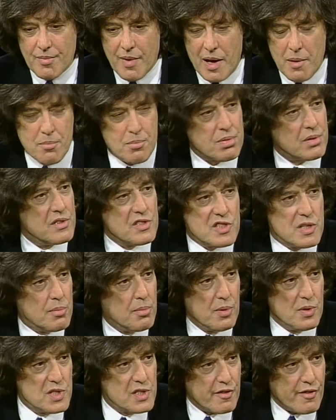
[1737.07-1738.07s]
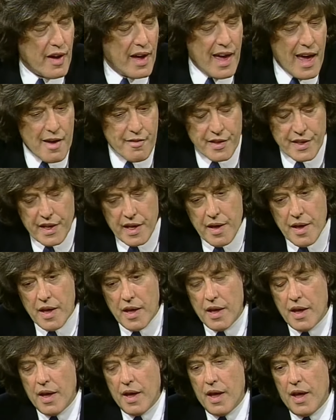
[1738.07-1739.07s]
my principles, if I have any,
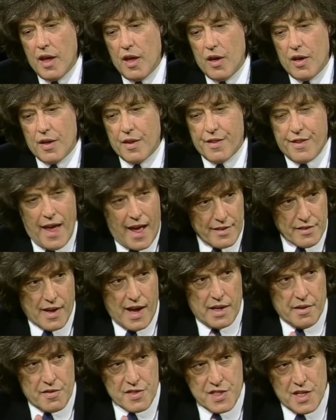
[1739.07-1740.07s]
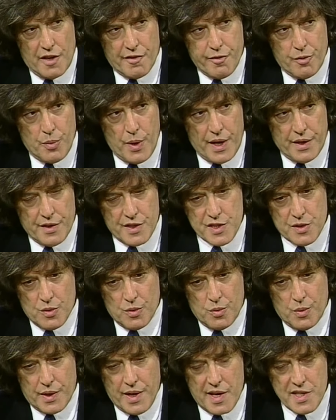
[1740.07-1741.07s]
that kind of self-awareness,
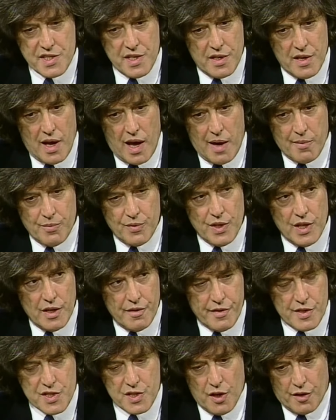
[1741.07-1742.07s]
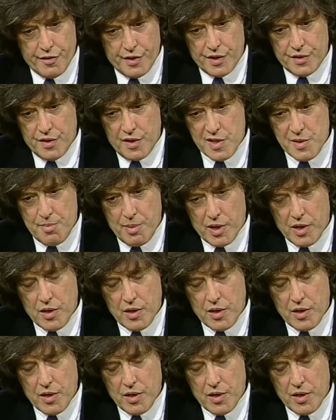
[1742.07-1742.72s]
when I say I'm nervous of it, it's